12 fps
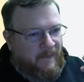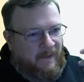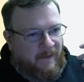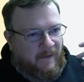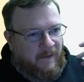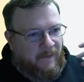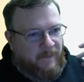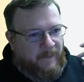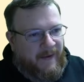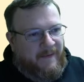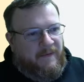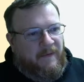uh,
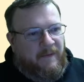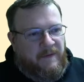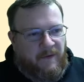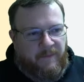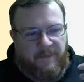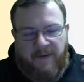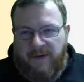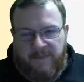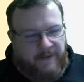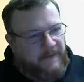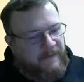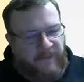packs of you know
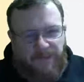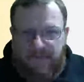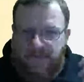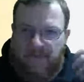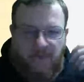Paldean Fates,